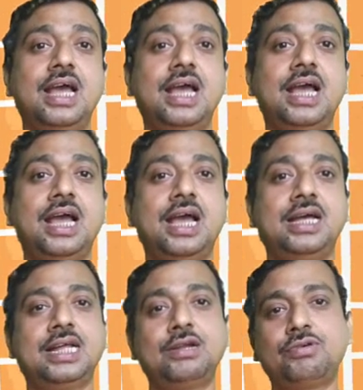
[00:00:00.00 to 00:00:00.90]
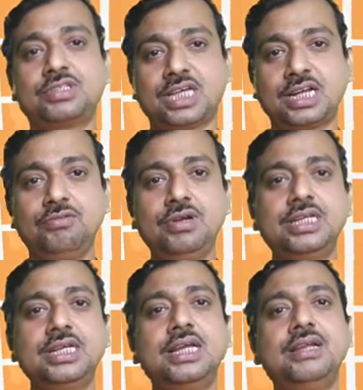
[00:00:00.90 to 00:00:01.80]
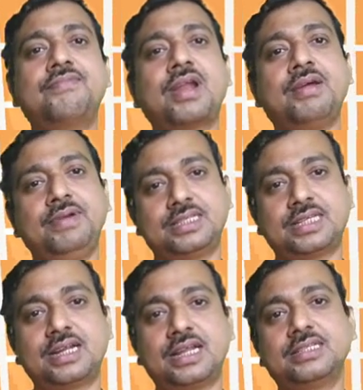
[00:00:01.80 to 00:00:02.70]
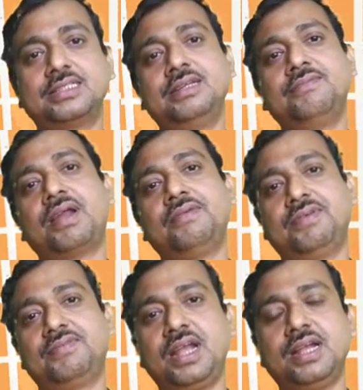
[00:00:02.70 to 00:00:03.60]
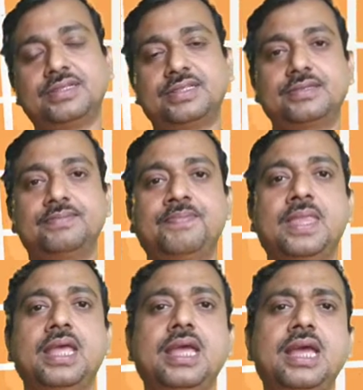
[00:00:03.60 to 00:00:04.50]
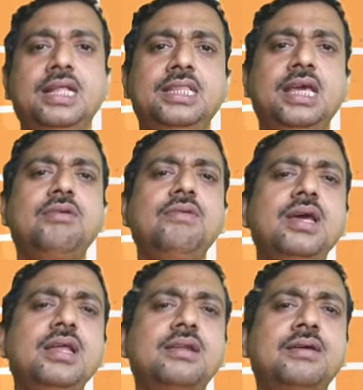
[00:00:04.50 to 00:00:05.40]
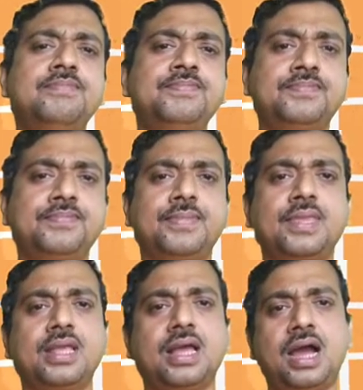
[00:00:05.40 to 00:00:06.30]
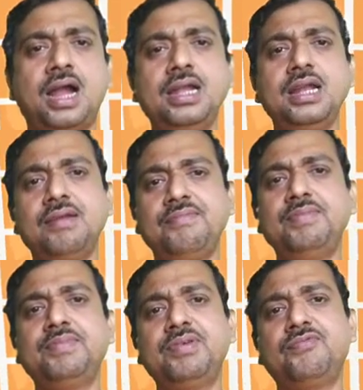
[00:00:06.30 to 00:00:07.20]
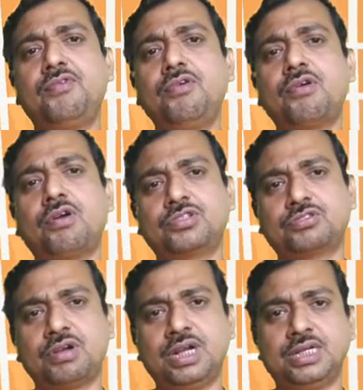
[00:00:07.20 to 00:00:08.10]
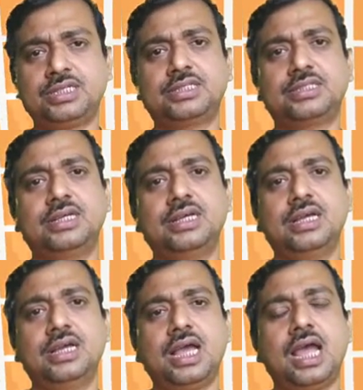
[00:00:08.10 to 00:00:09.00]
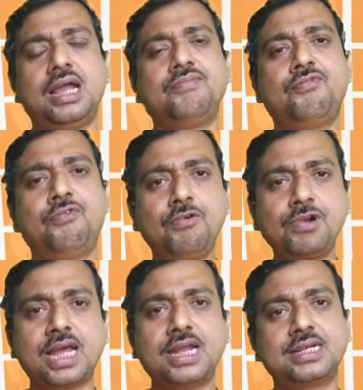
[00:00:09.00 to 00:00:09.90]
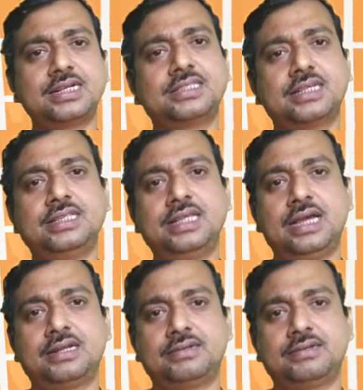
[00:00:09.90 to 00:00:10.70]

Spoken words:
that was circulating in private circles, in private friends. There were 154 odd sonnets, and four characters are there.